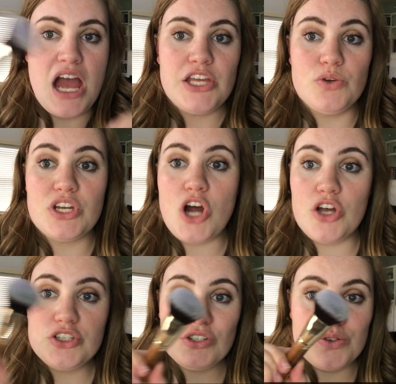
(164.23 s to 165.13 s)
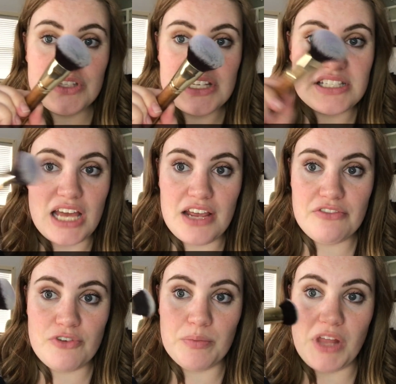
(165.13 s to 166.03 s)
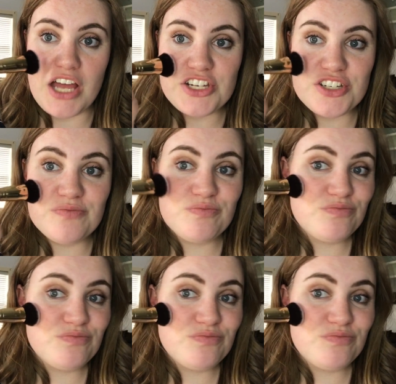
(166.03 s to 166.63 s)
You can also use this side for blush.